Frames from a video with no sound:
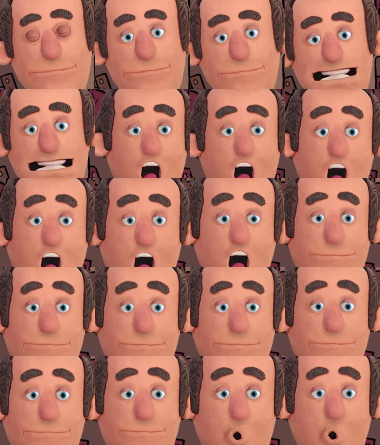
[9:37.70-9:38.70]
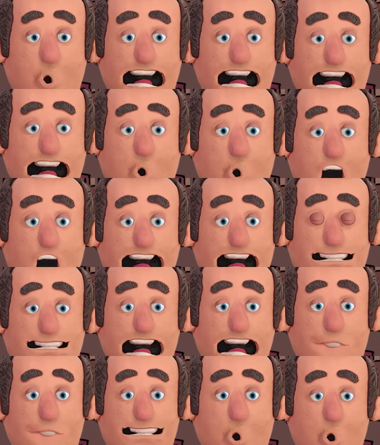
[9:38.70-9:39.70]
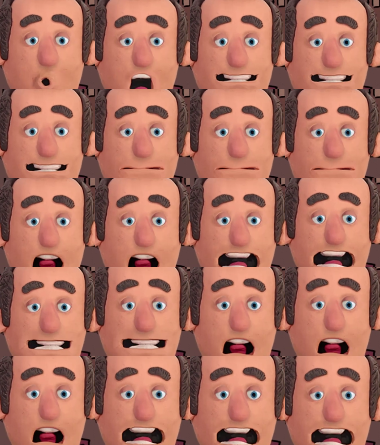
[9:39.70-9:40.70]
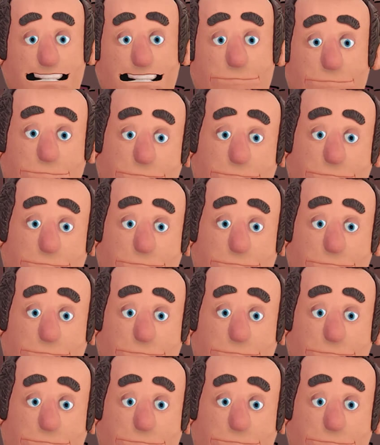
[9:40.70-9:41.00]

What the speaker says: No, why would I have to explain that?